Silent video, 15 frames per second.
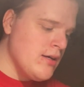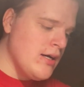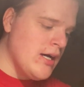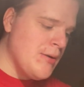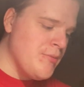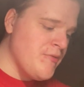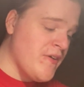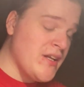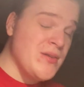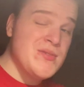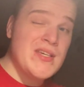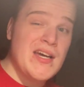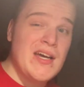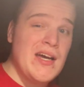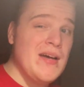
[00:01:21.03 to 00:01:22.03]
In fact,
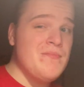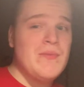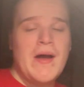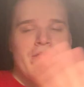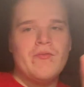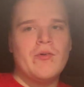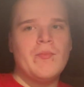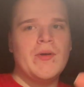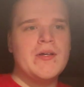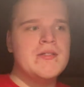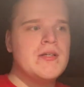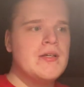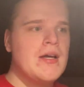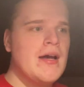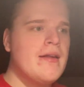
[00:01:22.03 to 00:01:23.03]
I haven't replaced
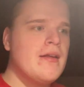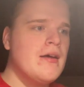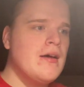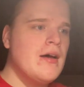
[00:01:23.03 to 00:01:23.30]
it yet.